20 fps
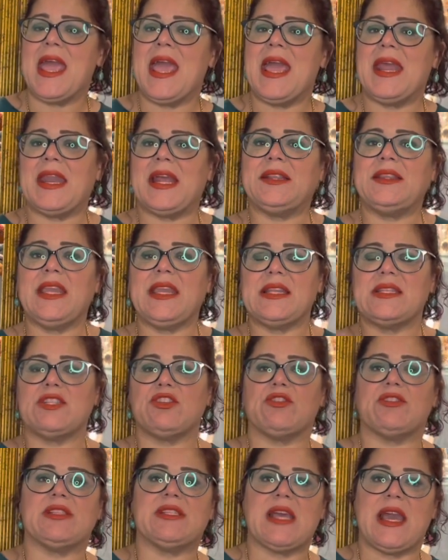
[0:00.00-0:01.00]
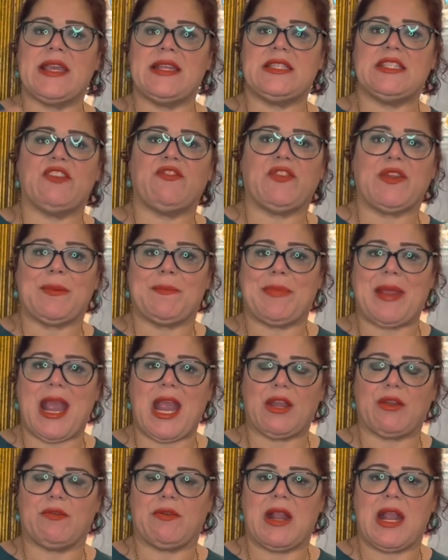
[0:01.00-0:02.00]
And I think it's her scientific
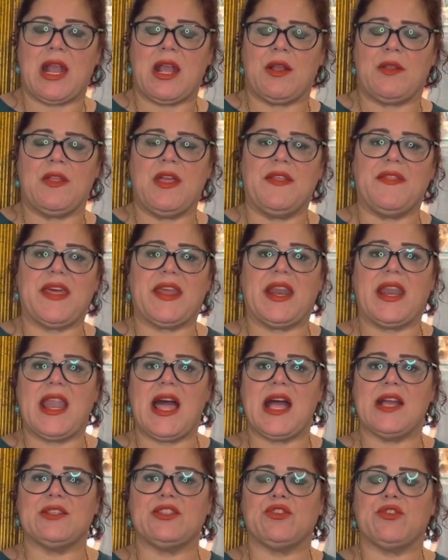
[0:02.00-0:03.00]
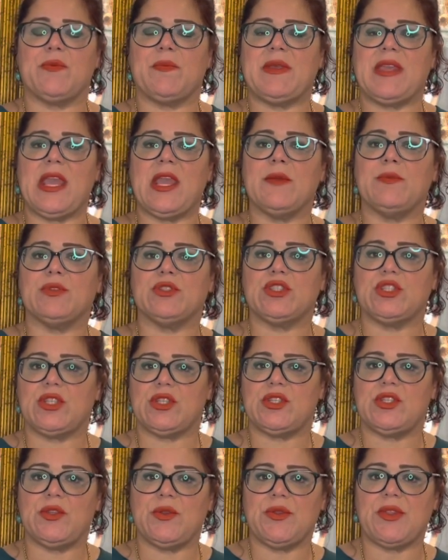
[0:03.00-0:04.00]
background that allows her to be able to
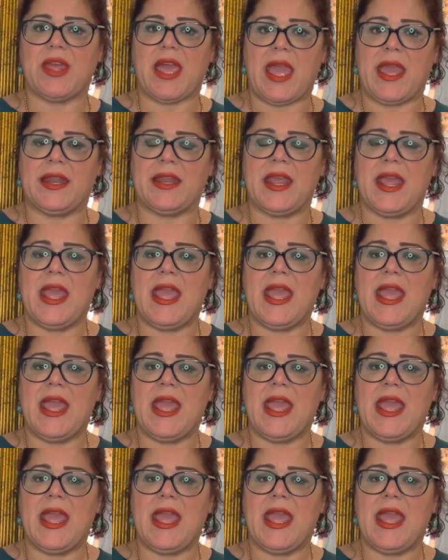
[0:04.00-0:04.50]
do that.